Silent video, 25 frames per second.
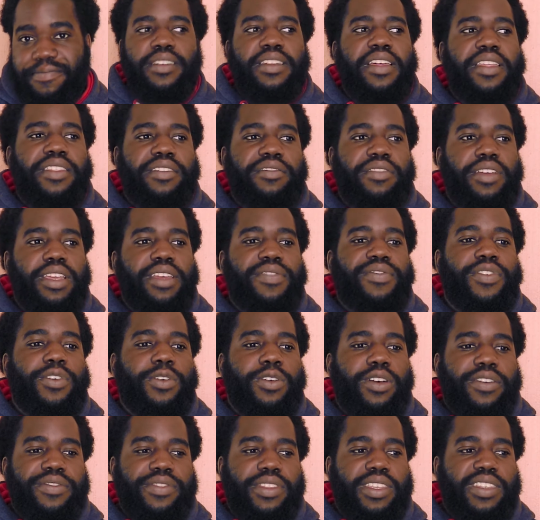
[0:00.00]
Now, the
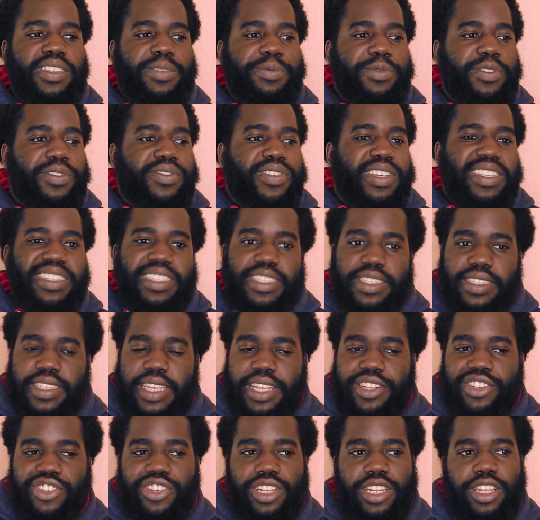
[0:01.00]
review of this movie is
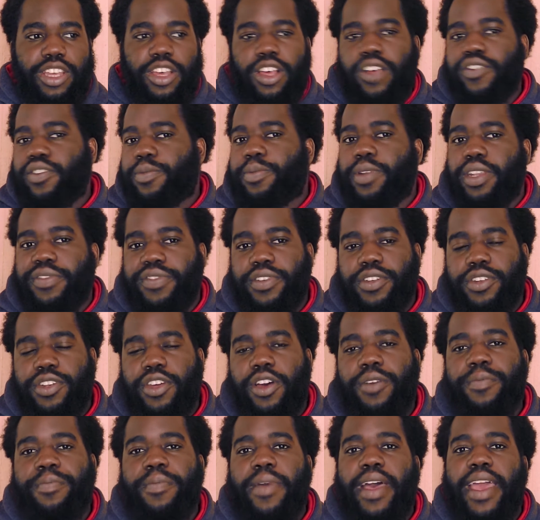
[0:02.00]
essentially over, but if you
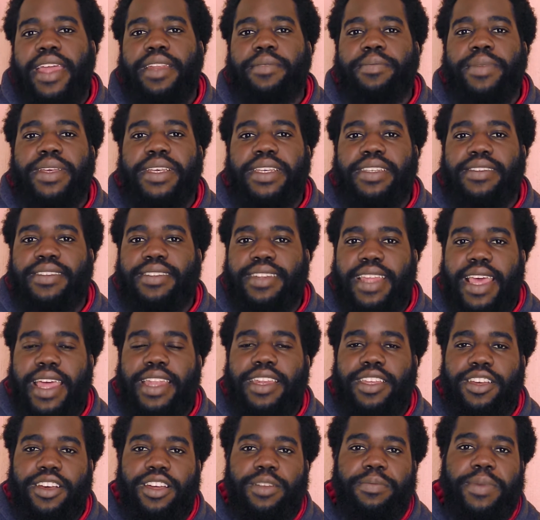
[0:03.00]
don't mind me
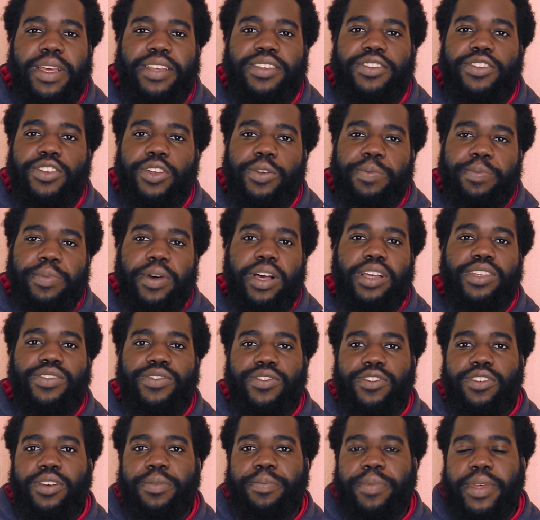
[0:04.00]
standing on my soapbox
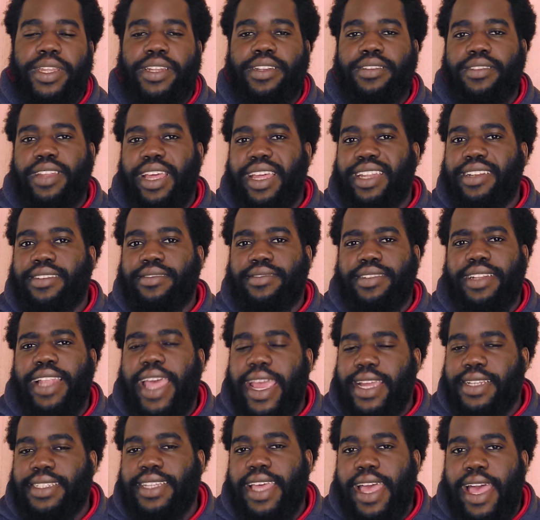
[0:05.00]
for a bit, I'd
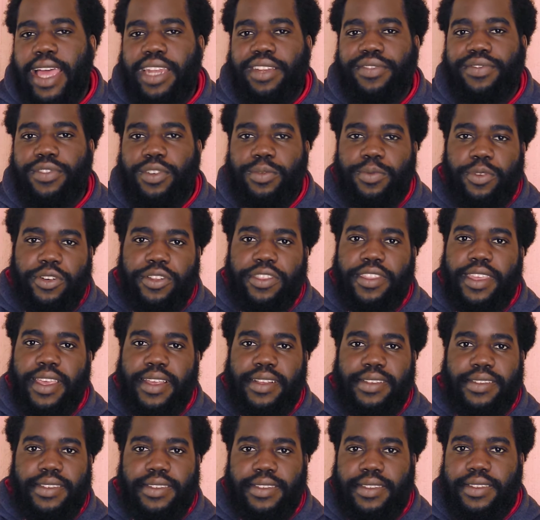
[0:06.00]
like to add a few more
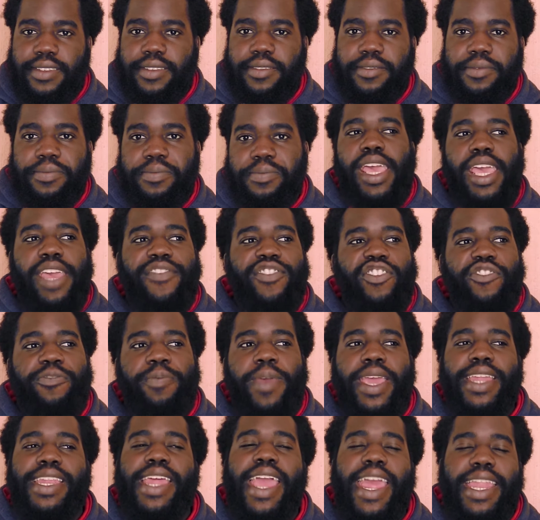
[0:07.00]
things. If you've
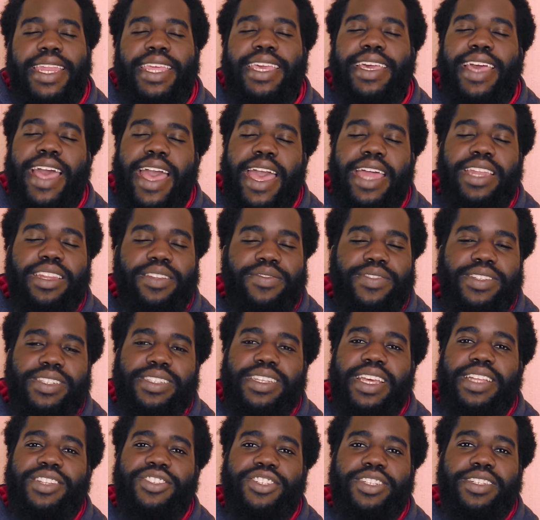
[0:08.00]
paid any kind of
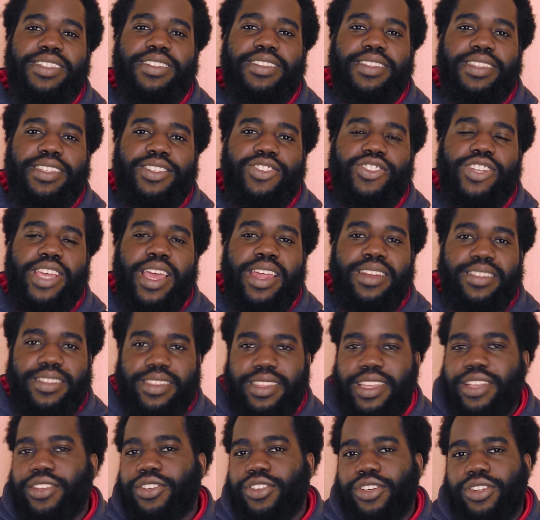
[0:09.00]
attention to this channel,
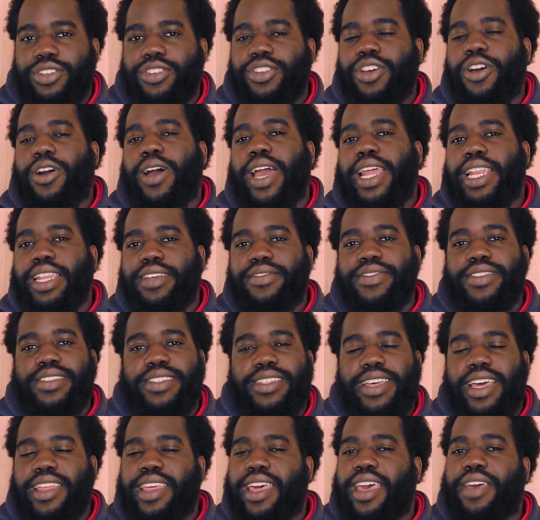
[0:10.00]
then you'd know I live in
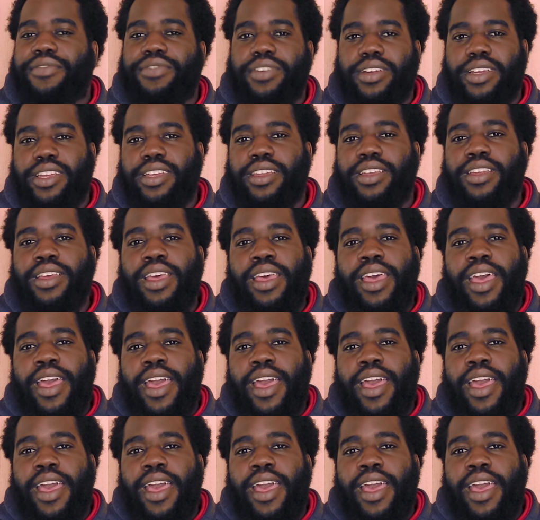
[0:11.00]
South Africa.